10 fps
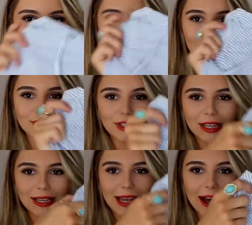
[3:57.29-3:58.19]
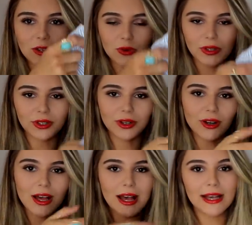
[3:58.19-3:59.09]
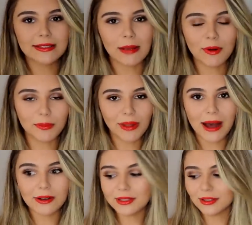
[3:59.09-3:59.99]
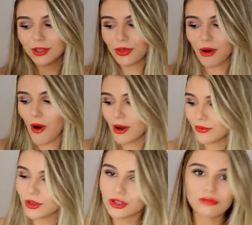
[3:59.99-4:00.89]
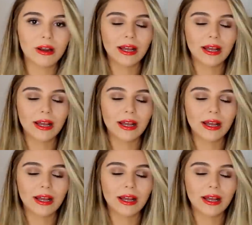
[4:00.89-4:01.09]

but I think it's just like a casual little summer blouse to throw on if you're just